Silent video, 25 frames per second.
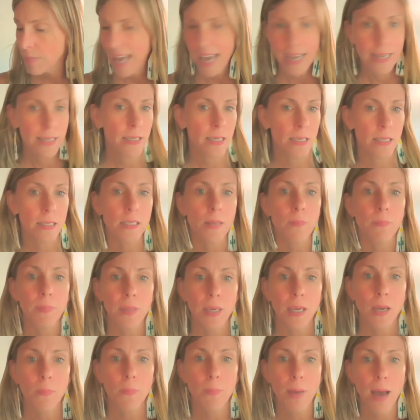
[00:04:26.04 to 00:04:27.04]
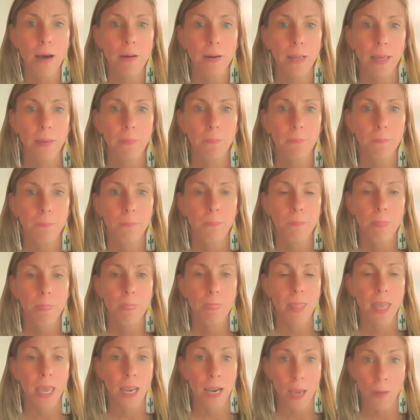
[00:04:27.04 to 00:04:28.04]
I did something about it.
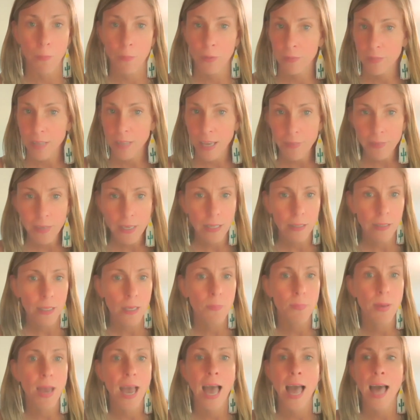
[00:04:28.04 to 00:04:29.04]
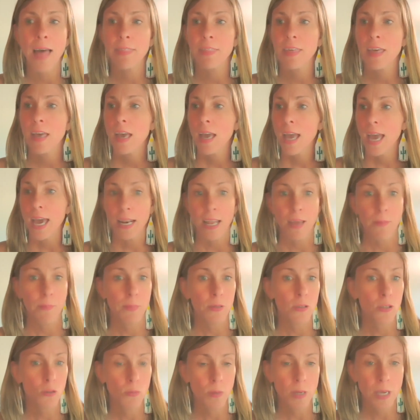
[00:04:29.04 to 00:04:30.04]
And I went down the healing path, and I've
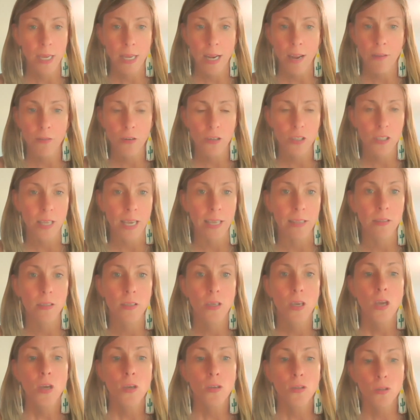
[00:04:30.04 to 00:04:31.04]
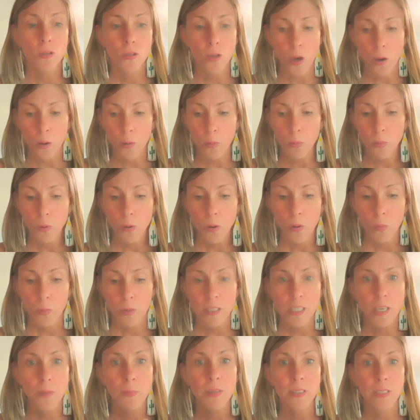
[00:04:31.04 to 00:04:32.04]
been doing it ever since. So
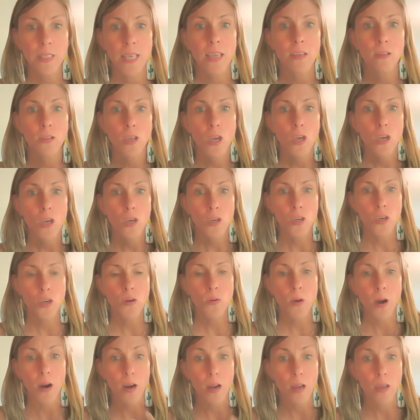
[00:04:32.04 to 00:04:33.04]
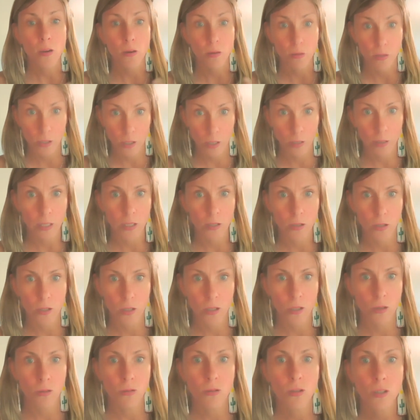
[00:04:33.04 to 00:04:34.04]
when someone says you
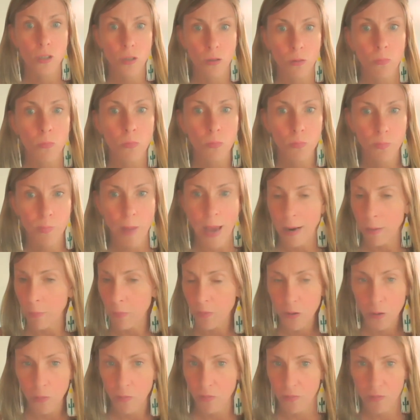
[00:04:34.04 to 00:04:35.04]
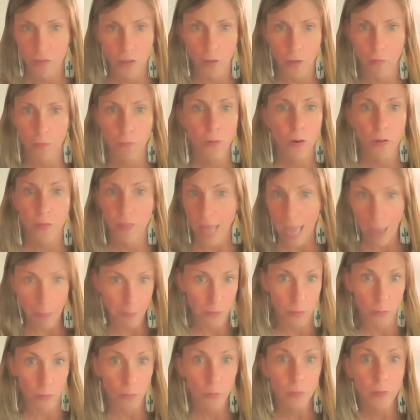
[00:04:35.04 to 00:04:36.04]
still battle with your self-worth,
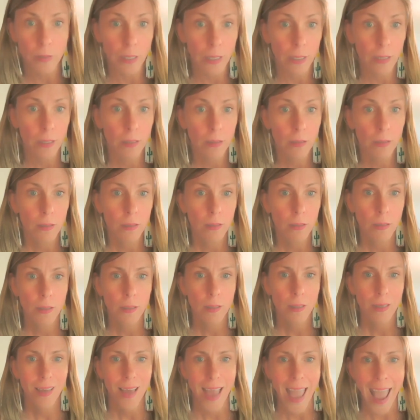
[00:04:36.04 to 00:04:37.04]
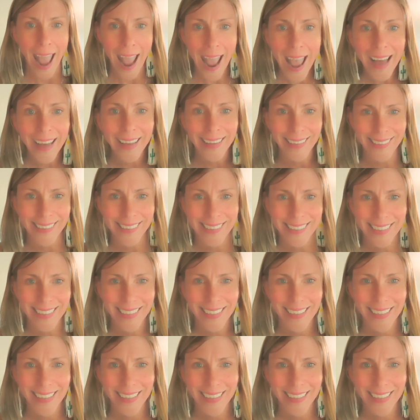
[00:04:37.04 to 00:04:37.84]
absolutely. And